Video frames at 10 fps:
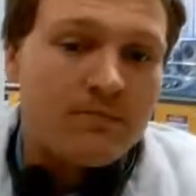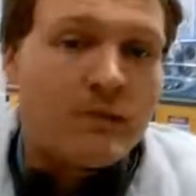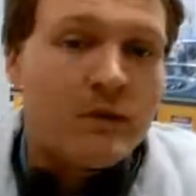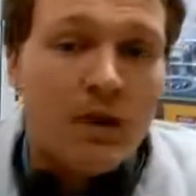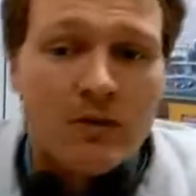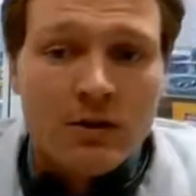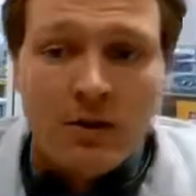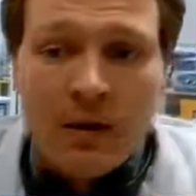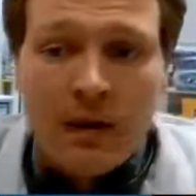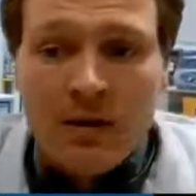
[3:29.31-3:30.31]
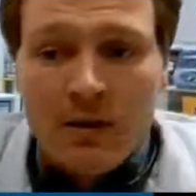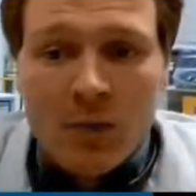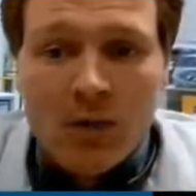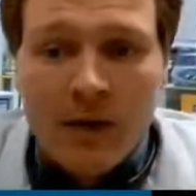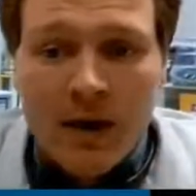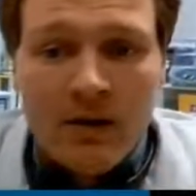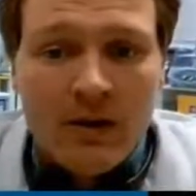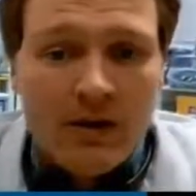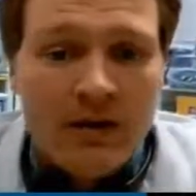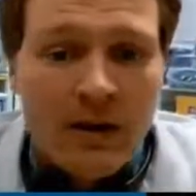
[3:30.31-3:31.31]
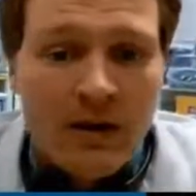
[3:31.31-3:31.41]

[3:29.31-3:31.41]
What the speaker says: So I'll talk more about the